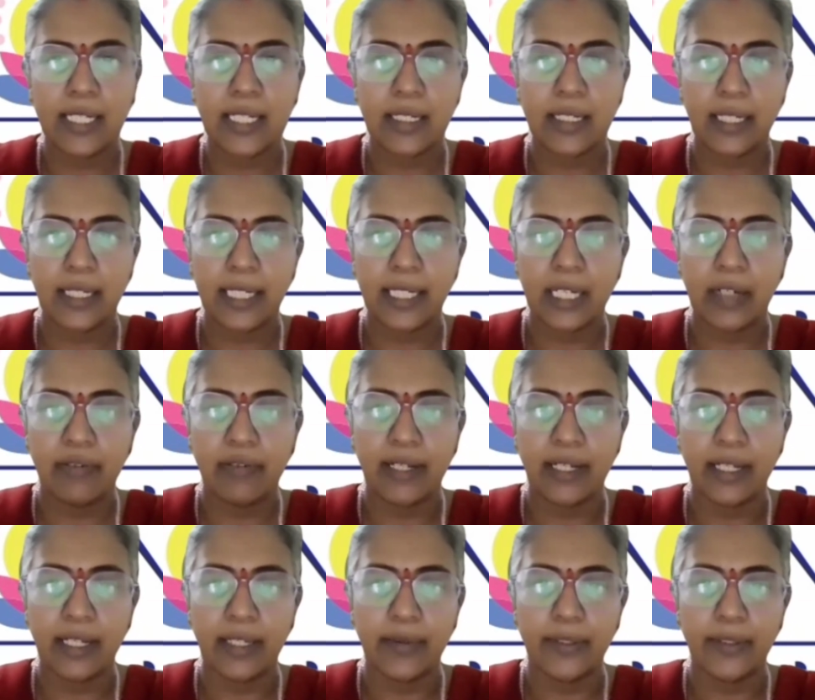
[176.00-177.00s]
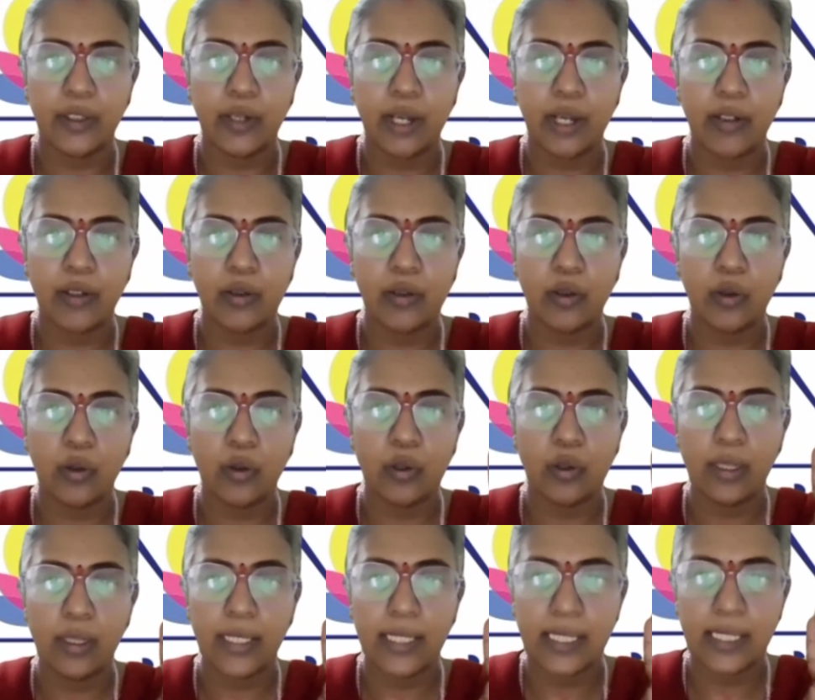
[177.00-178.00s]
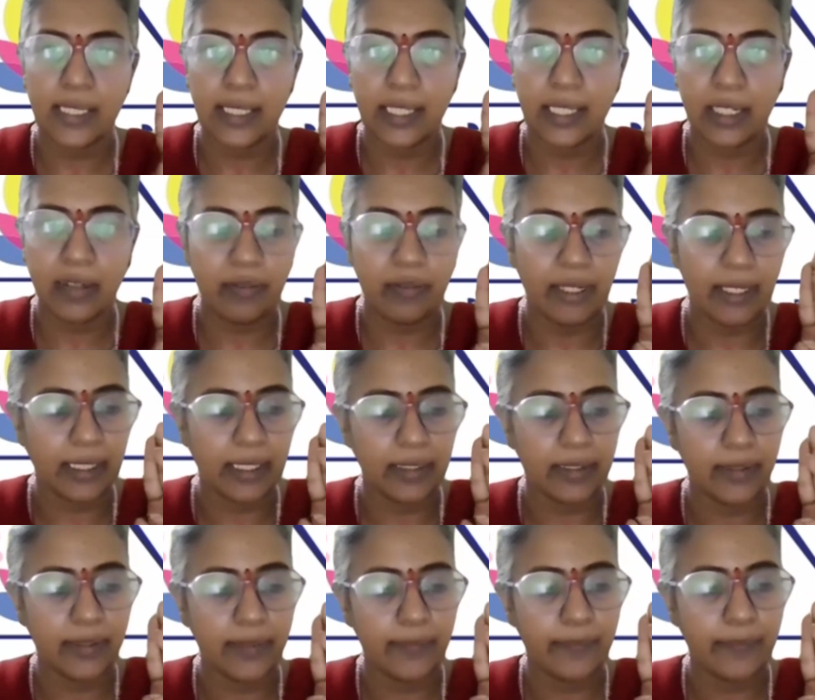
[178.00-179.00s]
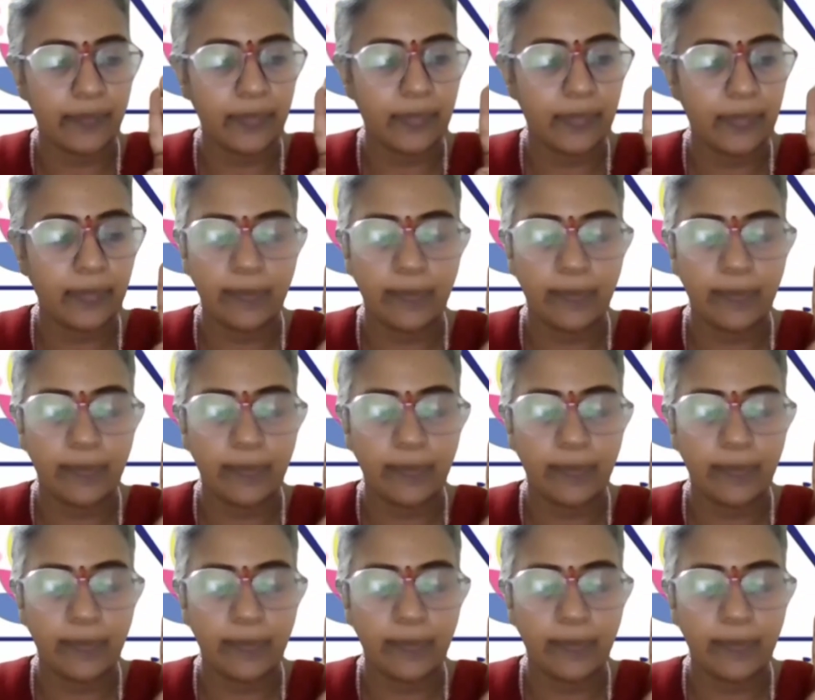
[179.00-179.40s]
the little finger. You have to hold this little finger.